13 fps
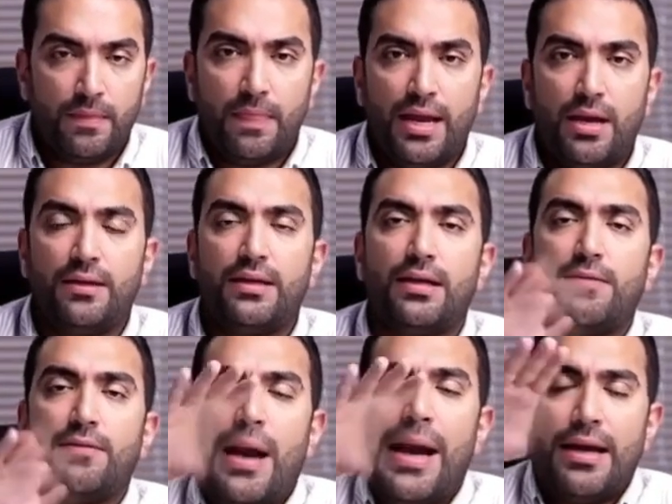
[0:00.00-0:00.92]
How is it
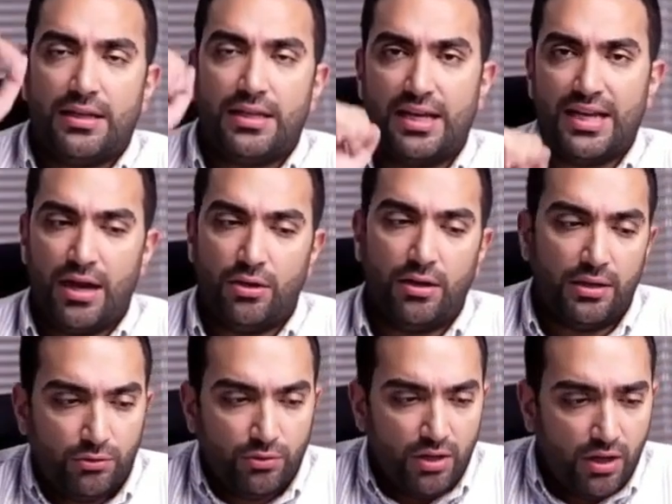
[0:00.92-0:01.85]
defined at the account
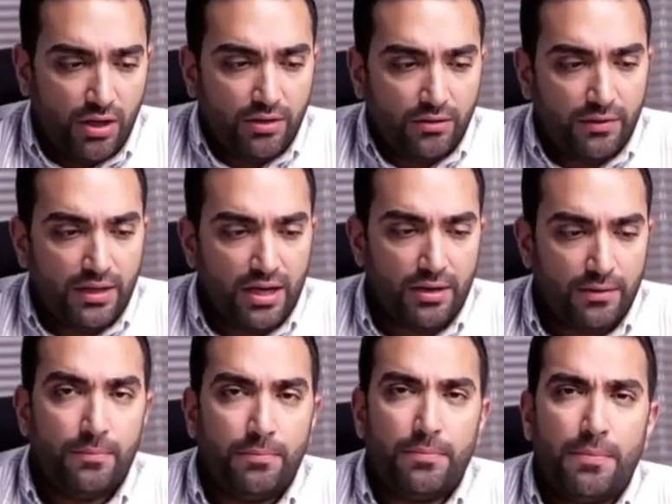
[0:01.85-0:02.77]
level?
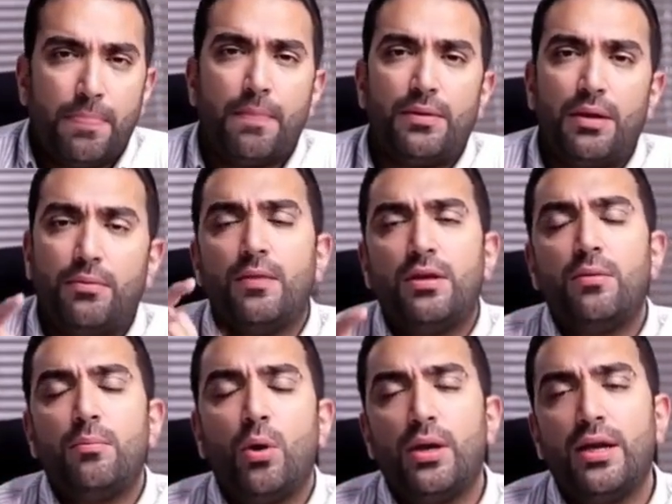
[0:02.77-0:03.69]
The first
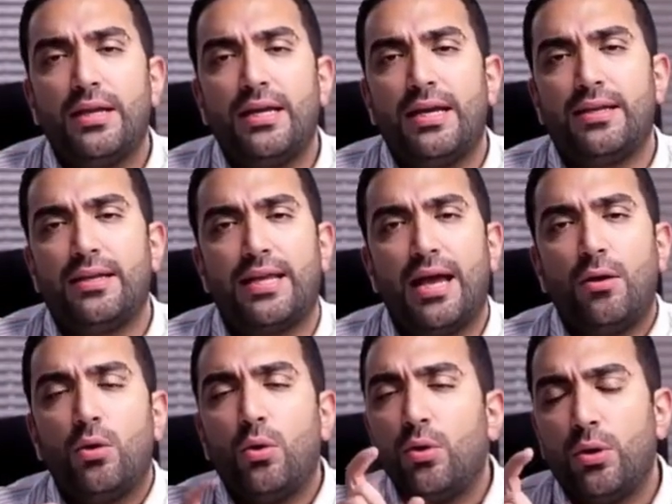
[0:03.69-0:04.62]
point is that
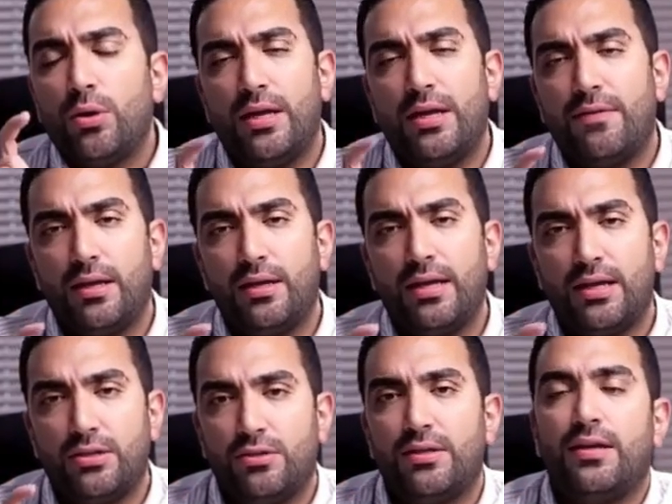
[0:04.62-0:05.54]
Google is very
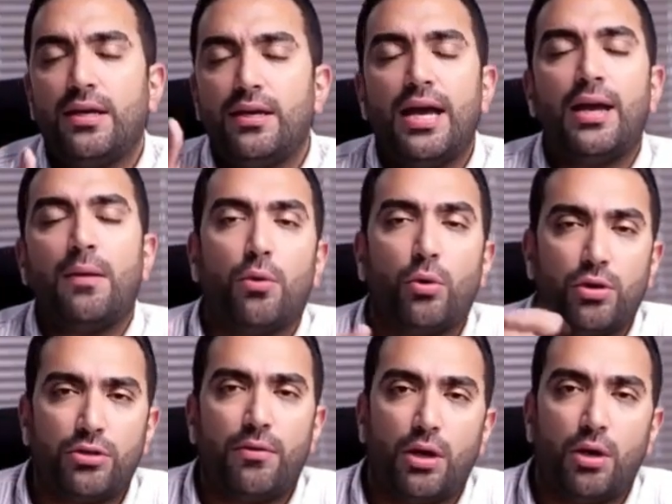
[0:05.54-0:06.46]
interested, and of
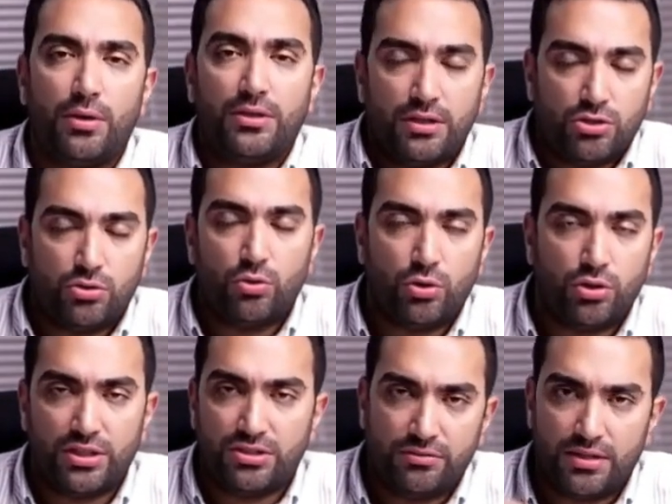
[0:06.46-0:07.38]
course following this rule
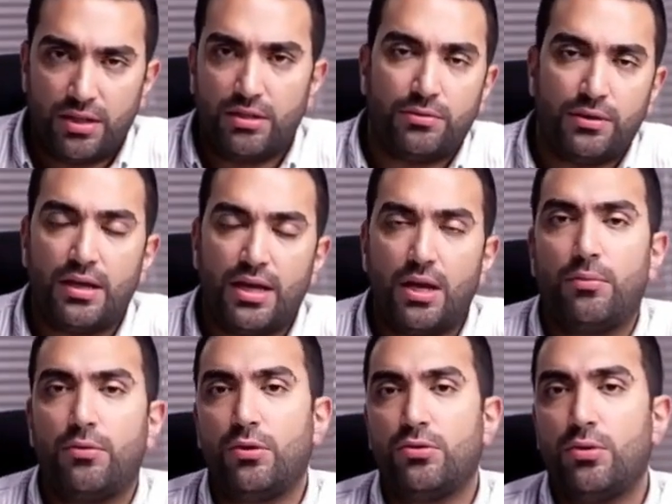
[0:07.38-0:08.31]
is very
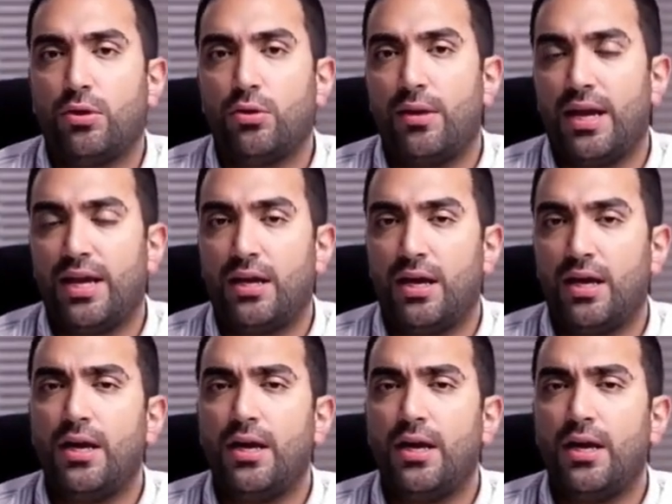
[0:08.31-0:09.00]
helpful for you, and